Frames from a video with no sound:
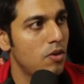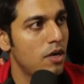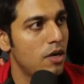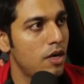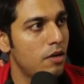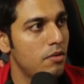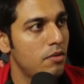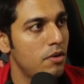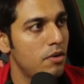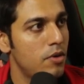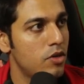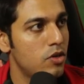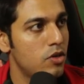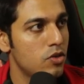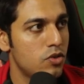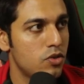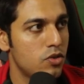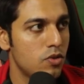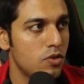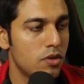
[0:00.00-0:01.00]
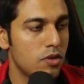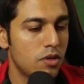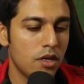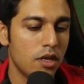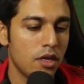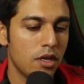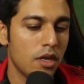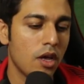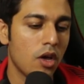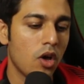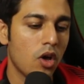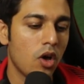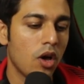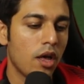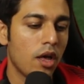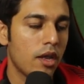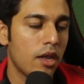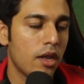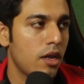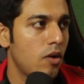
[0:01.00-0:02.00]
I'm able to shoot.
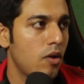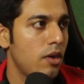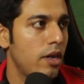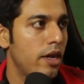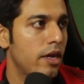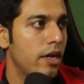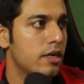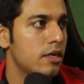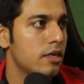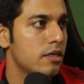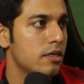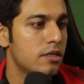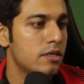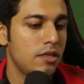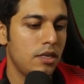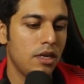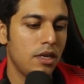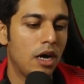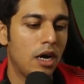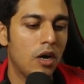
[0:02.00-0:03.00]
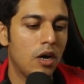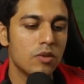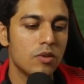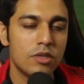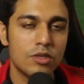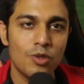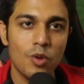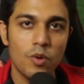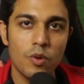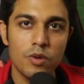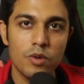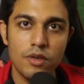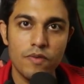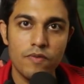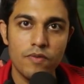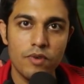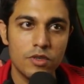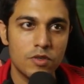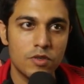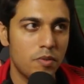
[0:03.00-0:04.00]
Now let us see how this looks in
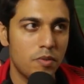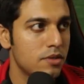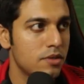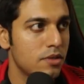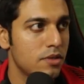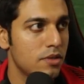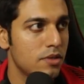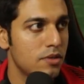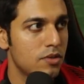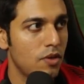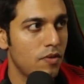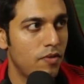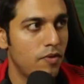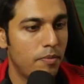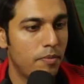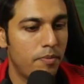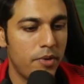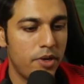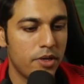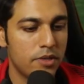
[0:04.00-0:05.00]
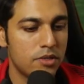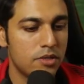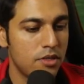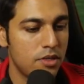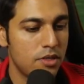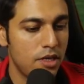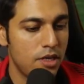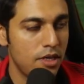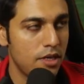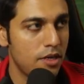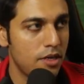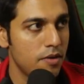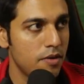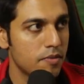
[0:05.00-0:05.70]
first person. So if I press T,